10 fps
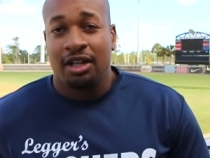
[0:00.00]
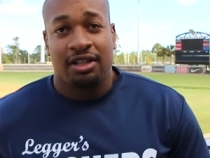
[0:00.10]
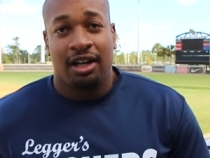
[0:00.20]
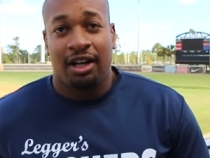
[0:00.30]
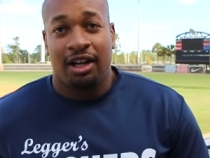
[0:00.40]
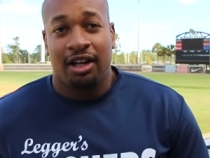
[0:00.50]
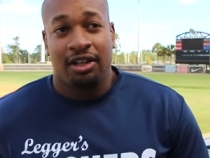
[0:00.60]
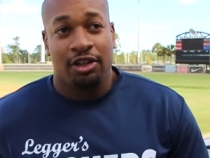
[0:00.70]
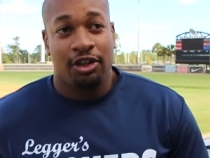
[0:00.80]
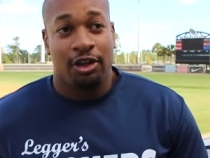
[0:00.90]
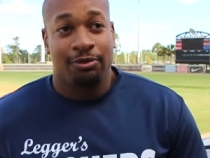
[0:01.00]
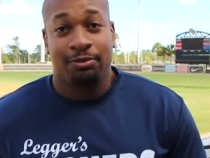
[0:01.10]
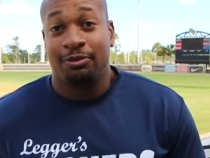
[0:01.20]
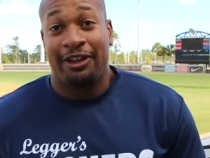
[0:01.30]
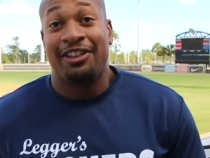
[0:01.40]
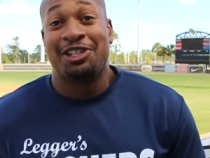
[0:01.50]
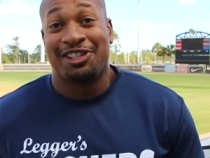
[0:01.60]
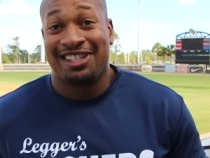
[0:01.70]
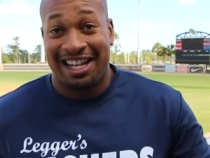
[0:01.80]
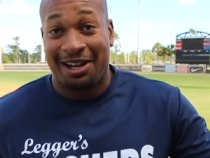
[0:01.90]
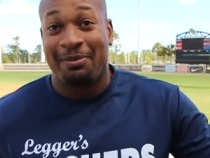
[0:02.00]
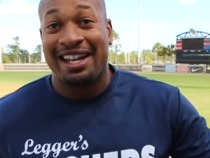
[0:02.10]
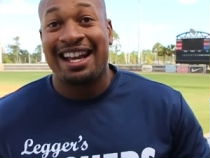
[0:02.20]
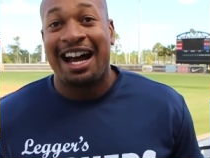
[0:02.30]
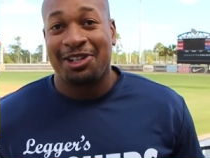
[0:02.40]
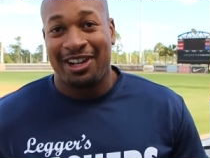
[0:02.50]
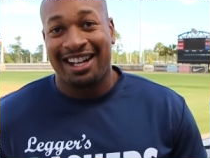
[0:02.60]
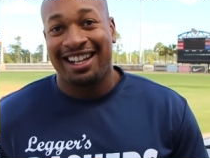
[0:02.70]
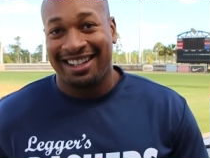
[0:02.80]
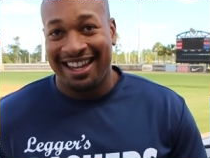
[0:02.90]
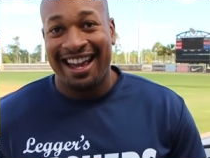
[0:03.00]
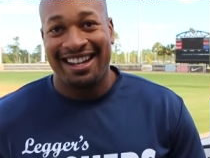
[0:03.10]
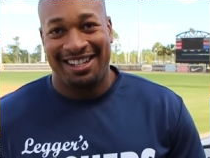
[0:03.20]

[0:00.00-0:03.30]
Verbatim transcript: to uh, you know eventually sign a big contract like that,